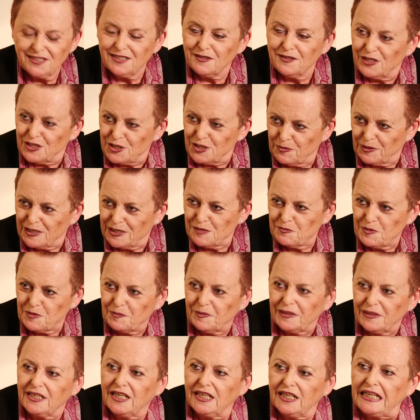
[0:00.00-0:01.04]
the Japanese
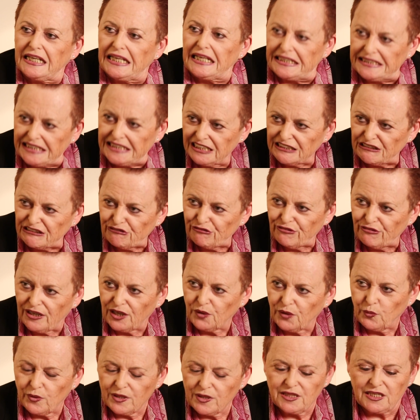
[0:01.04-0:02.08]
people can identify
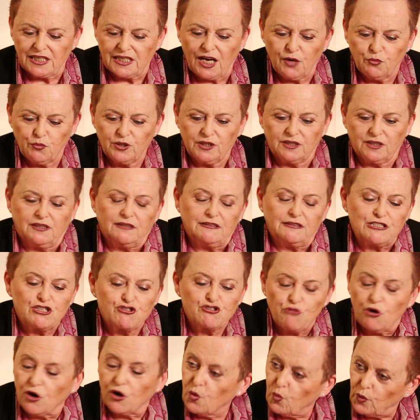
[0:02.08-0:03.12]
with our
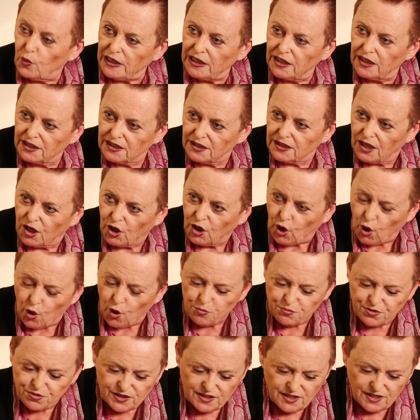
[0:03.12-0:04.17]
strong will and
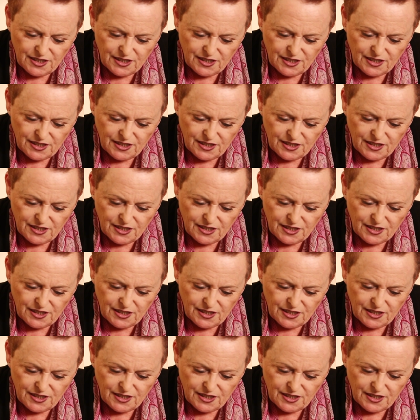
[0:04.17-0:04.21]
hope